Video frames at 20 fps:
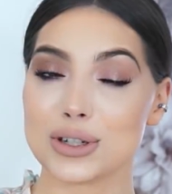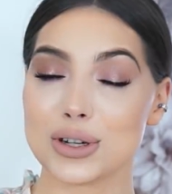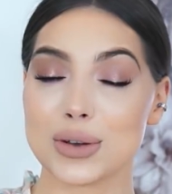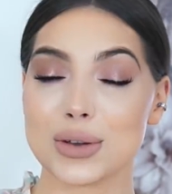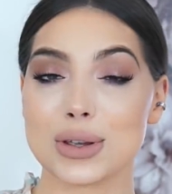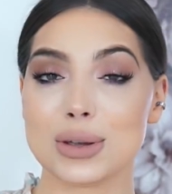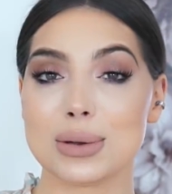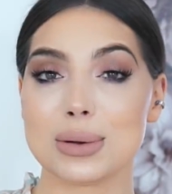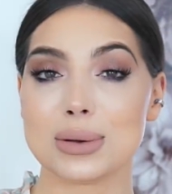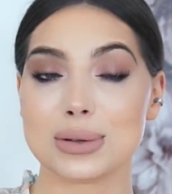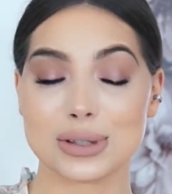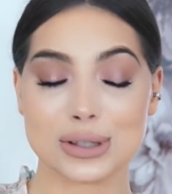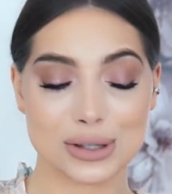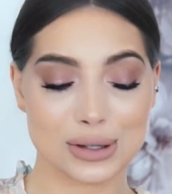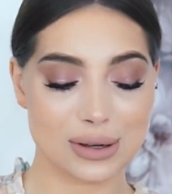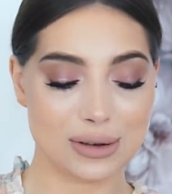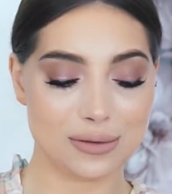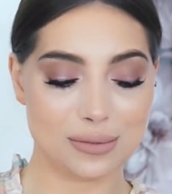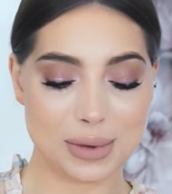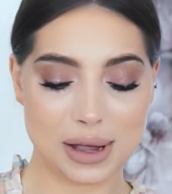to show you
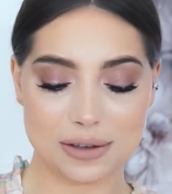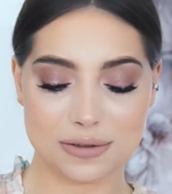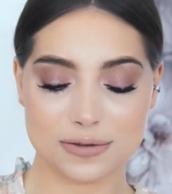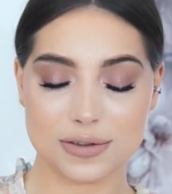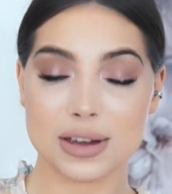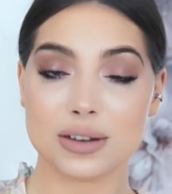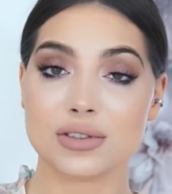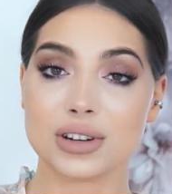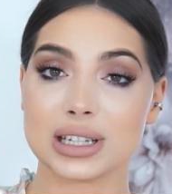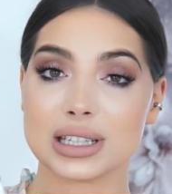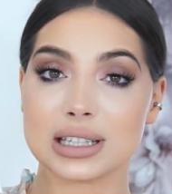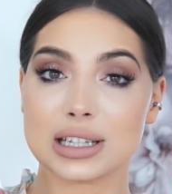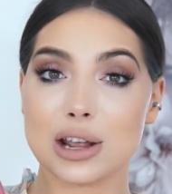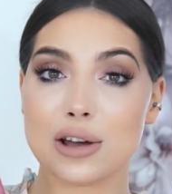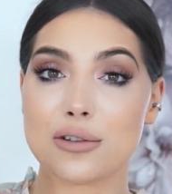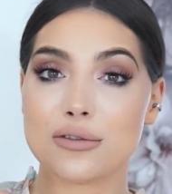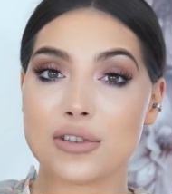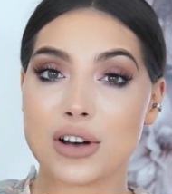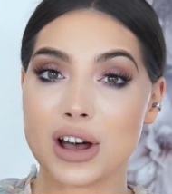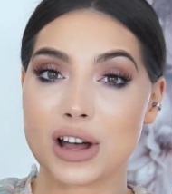2 of my favorite
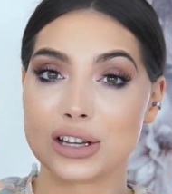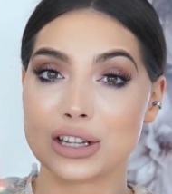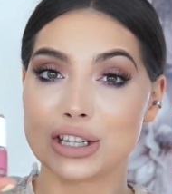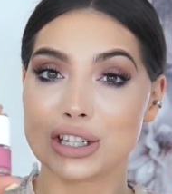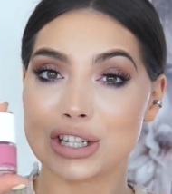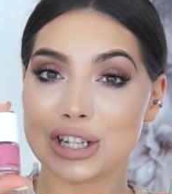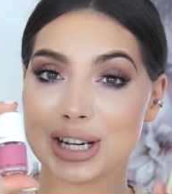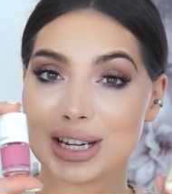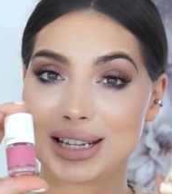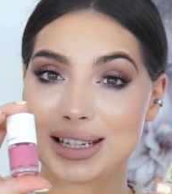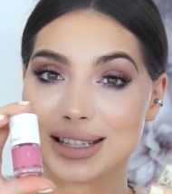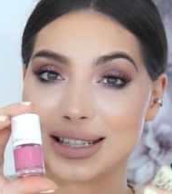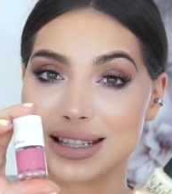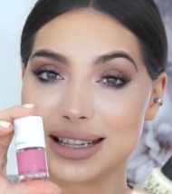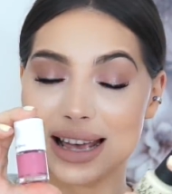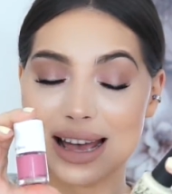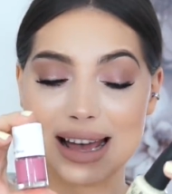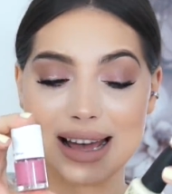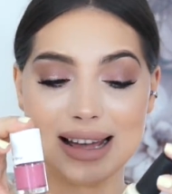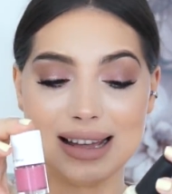nail
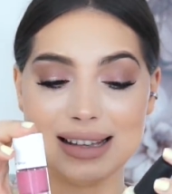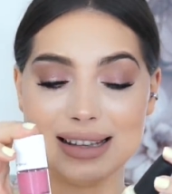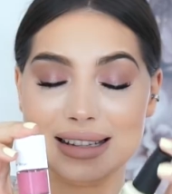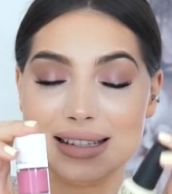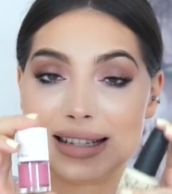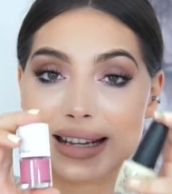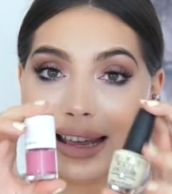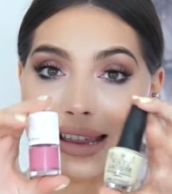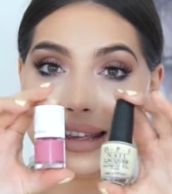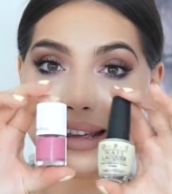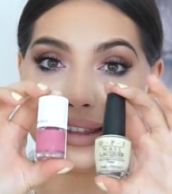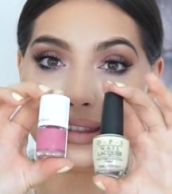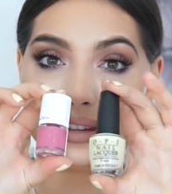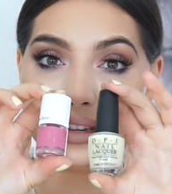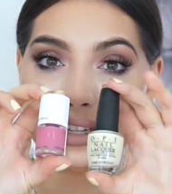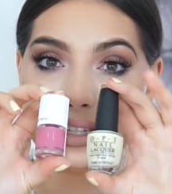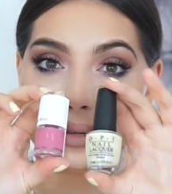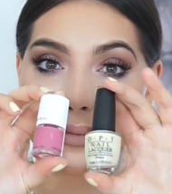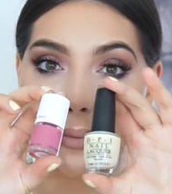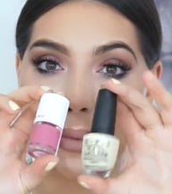varnishes, and they're
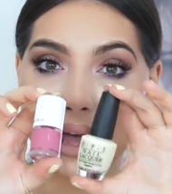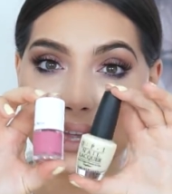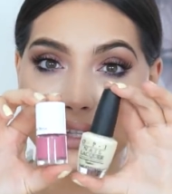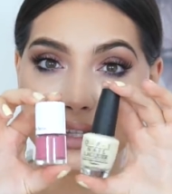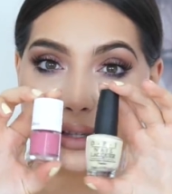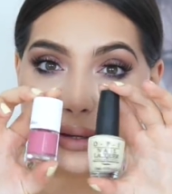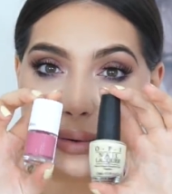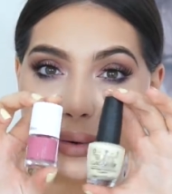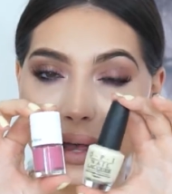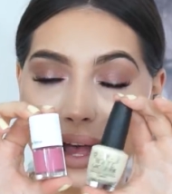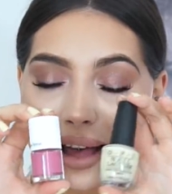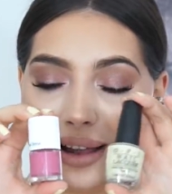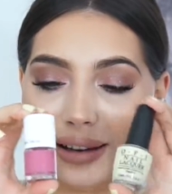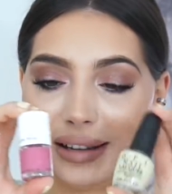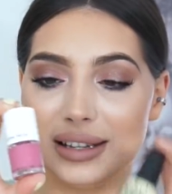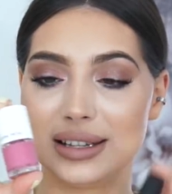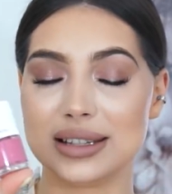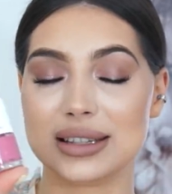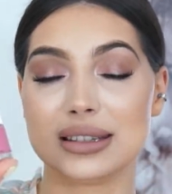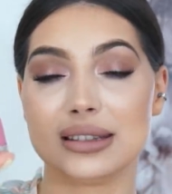these pastel
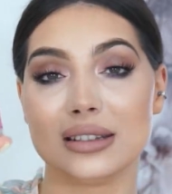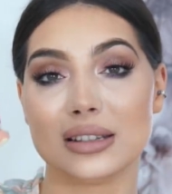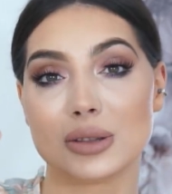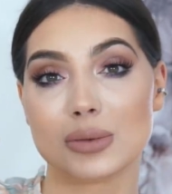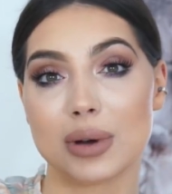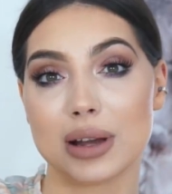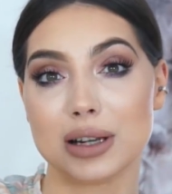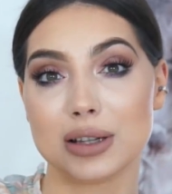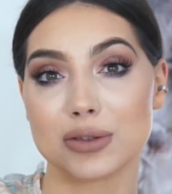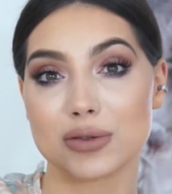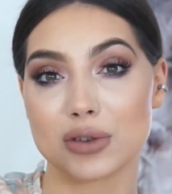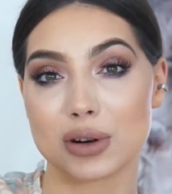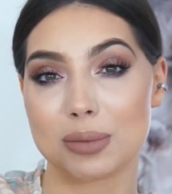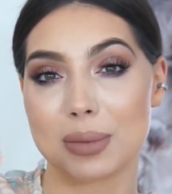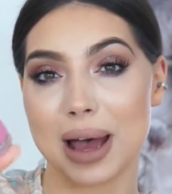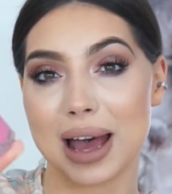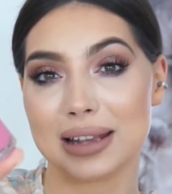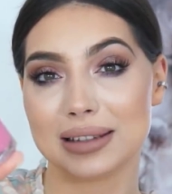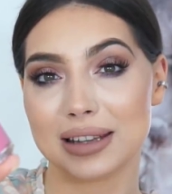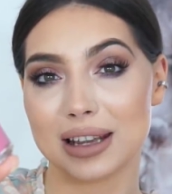colors. This one is
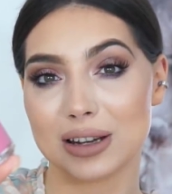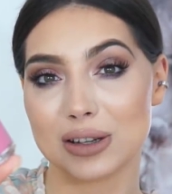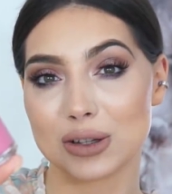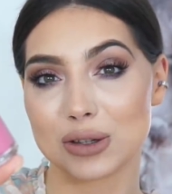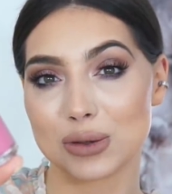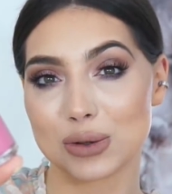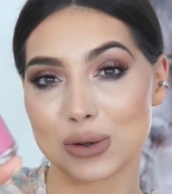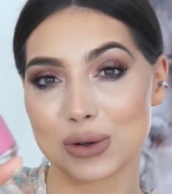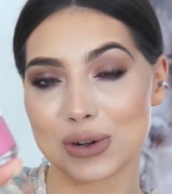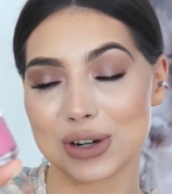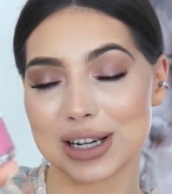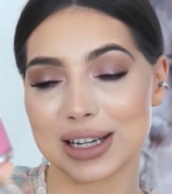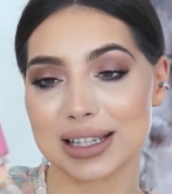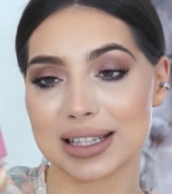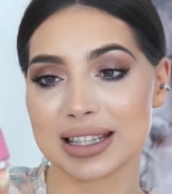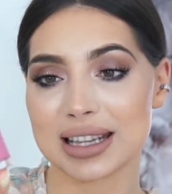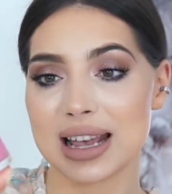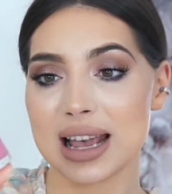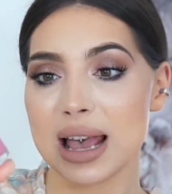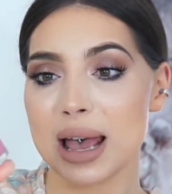from Andada Stories.